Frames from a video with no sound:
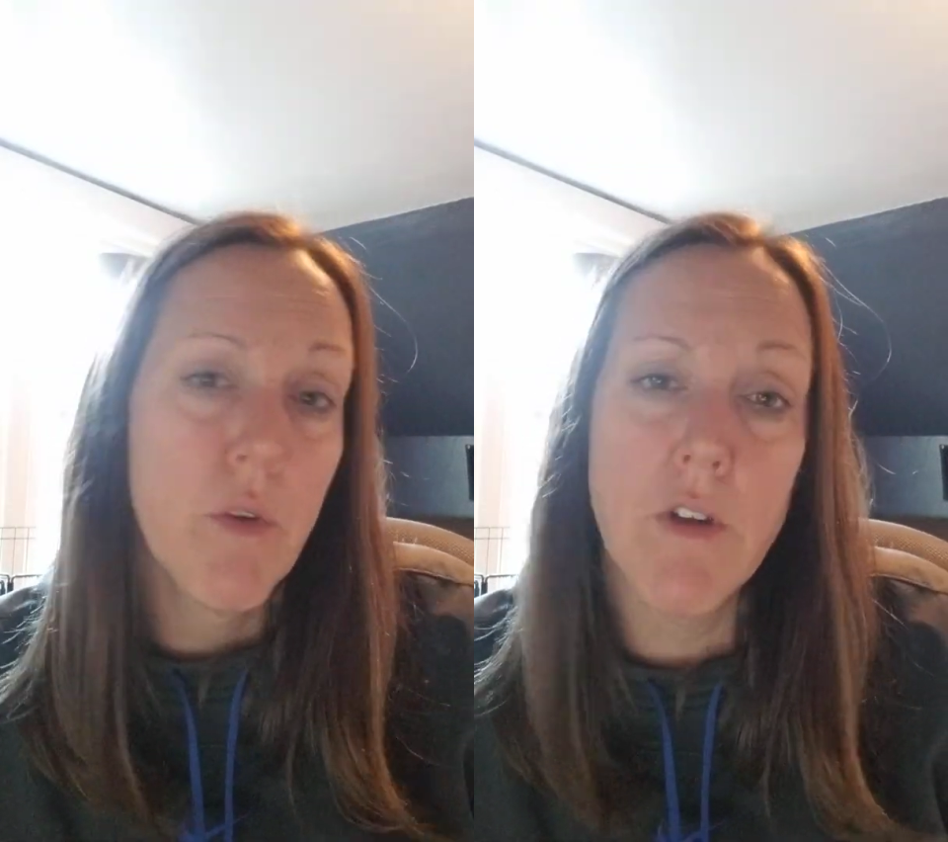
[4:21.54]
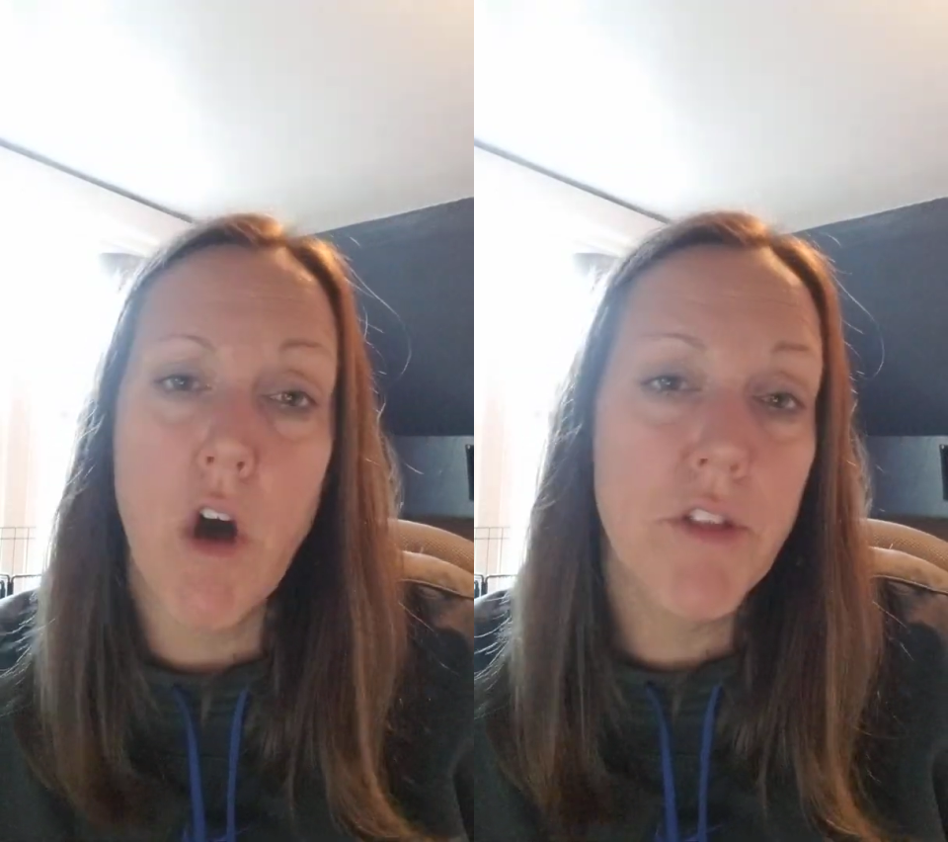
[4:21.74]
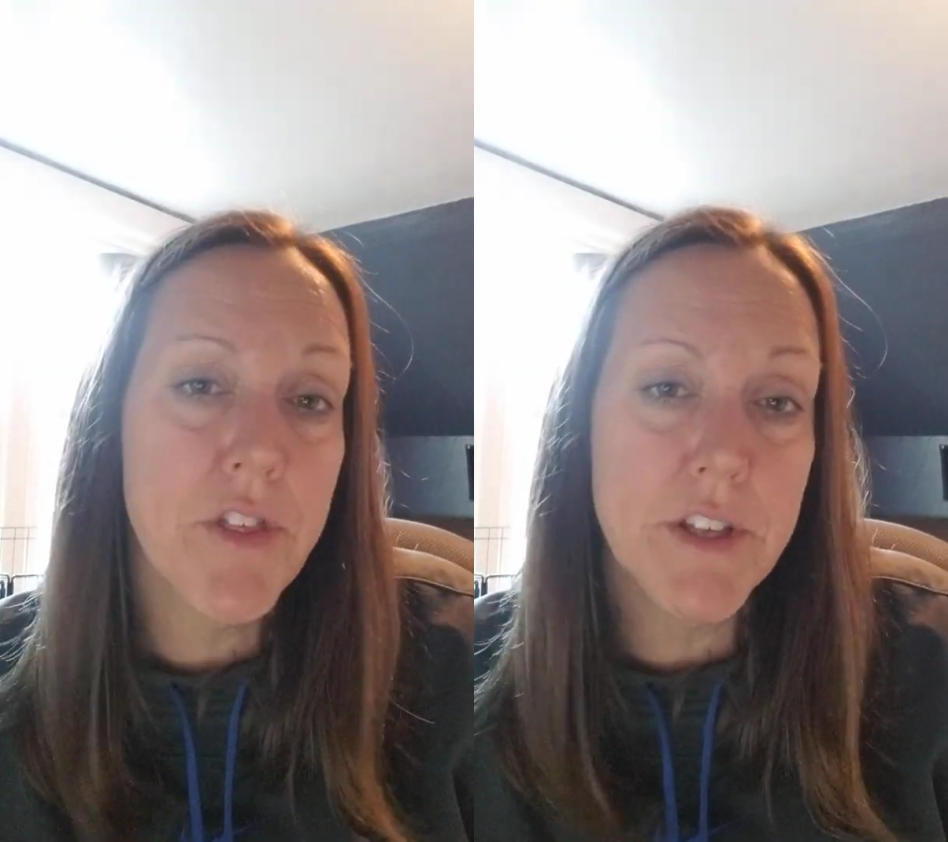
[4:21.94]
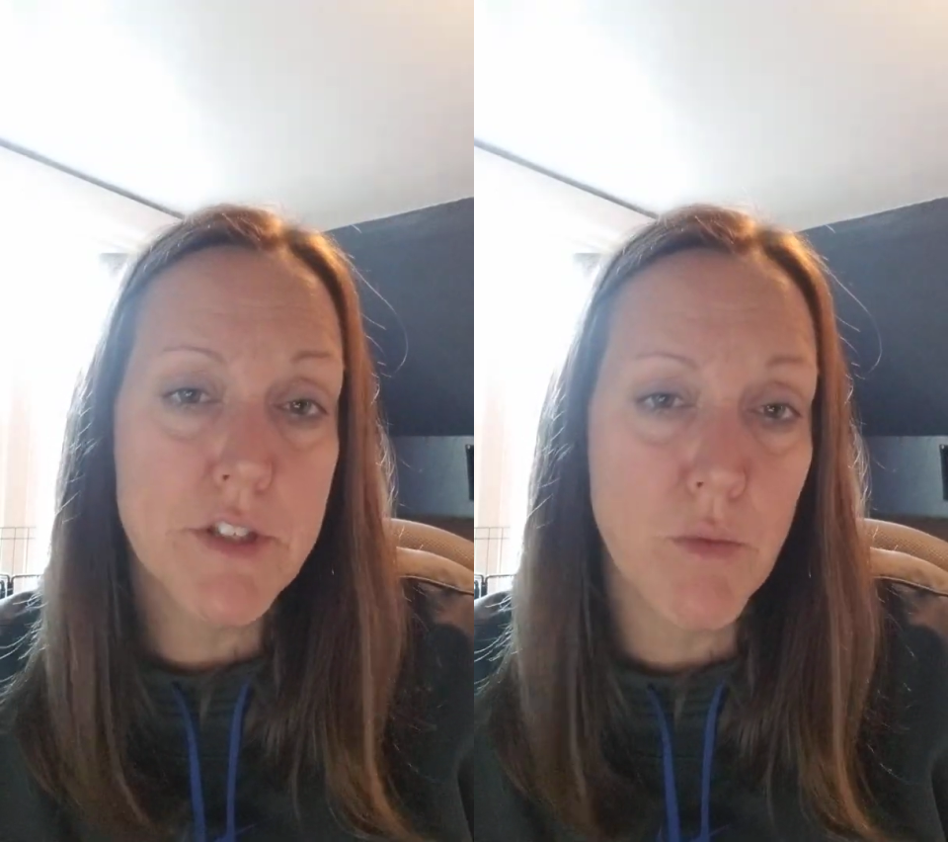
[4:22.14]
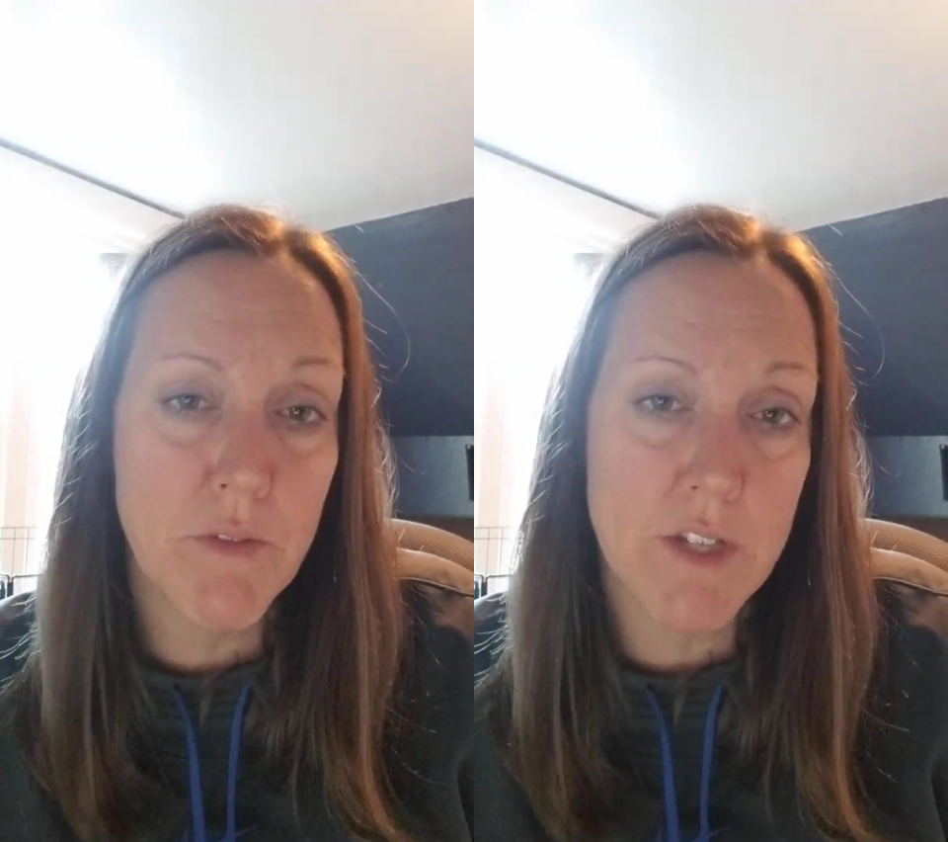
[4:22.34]
all the things
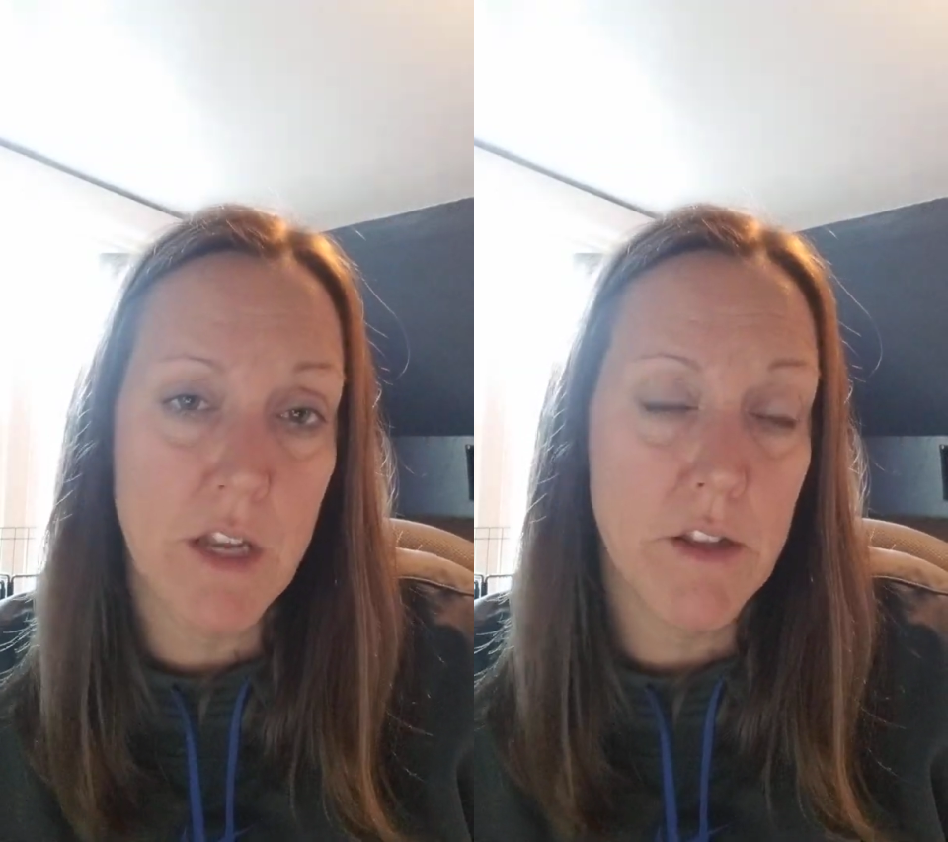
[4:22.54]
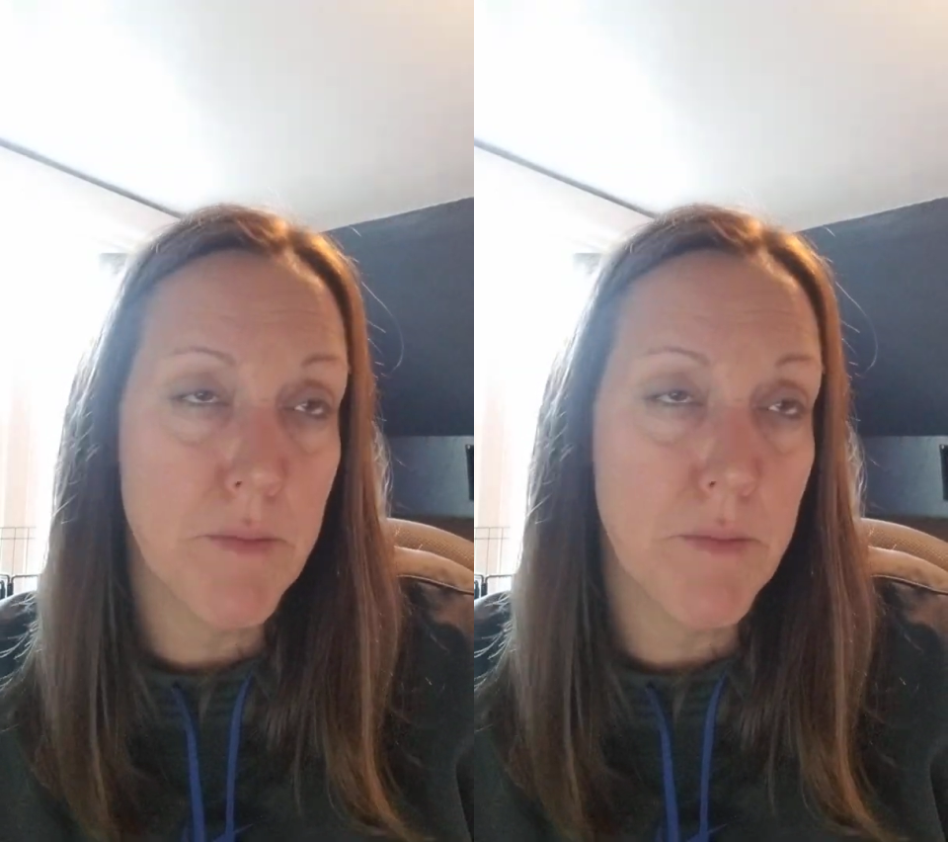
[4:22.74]
that we've done in the